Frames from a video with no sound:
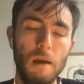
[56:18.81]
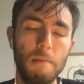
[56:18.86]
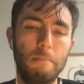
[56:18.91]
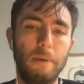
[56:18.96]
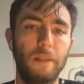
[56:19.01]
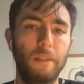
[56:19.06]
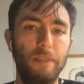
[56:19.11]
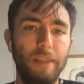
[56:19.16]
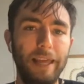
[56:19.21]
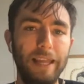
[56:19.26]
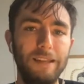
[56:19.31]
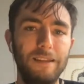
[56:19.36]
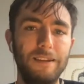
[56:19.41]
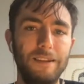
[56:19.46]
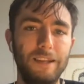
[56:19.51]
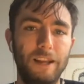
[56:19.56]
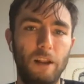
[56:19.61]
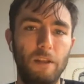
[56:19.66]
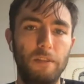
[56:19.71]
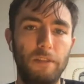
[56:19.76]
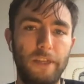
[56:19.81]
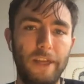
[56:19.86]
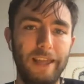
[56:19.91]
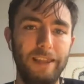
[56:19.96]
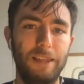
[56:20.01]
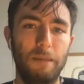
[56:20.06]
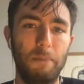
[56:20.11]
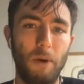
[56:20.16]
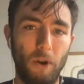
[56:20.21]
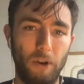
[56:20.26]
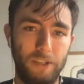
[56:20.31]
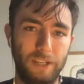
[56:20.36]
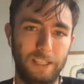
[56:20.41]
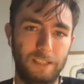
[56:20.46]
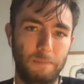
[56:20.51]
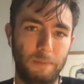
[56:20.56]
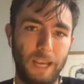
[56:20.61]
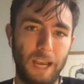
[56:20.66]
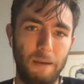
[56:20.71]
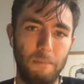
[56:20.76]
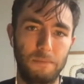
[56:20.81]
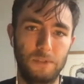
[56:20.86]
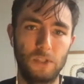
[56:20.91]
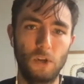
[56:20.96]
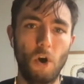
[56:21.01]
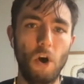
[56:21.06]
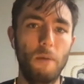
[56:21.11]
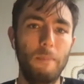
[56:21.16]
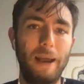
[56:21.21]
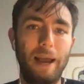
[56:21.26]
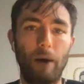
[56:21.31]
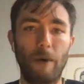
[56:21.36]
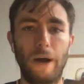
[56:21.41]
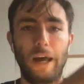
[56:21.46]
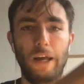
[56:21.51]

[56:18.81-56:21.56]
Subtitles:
But then, you know, then the politics becomes not about